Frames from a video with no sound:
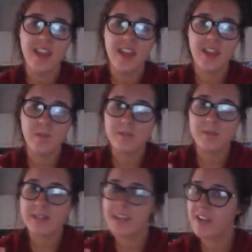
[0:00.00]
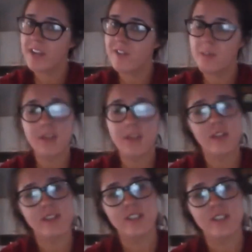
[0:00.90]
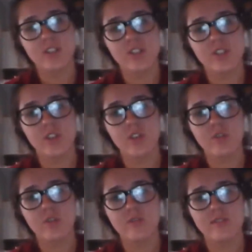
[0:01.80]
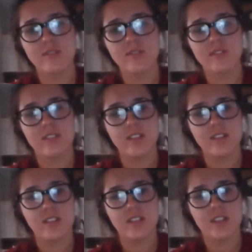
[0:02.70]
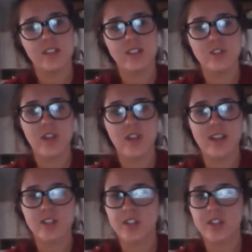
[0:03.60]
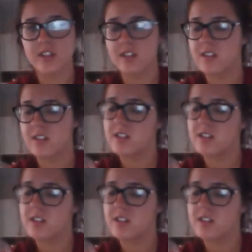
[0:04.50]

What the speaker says: And with my diaphragm here, it shows the contraction